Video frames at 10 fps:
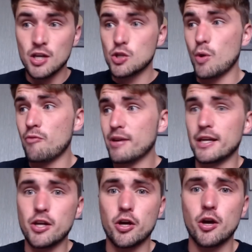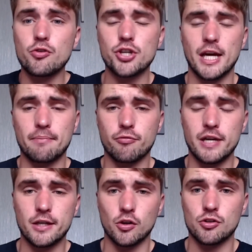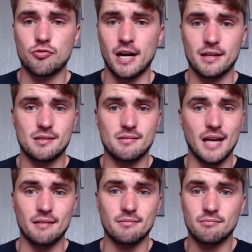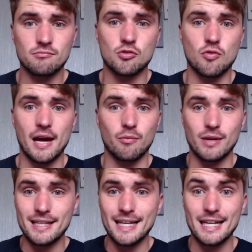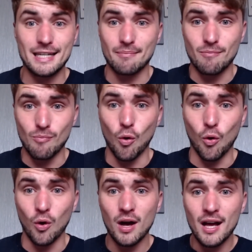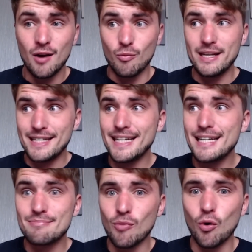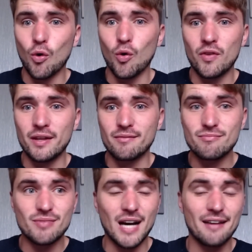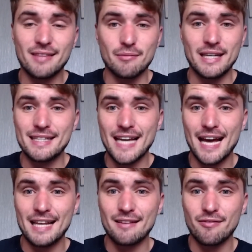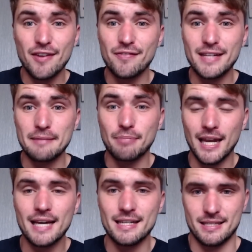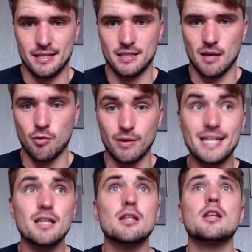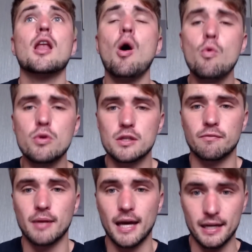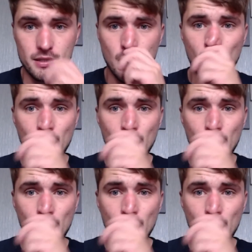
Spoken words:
So if we can negotiate pre-contracts, then great. We need more. We need more than, I think we need 10, 15 players this summer. We need loads of players.